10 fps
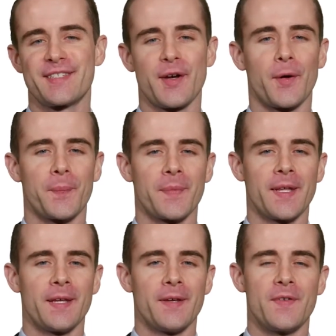So,
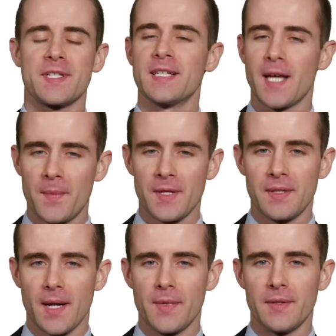visit w
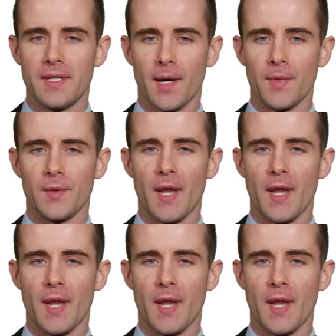w w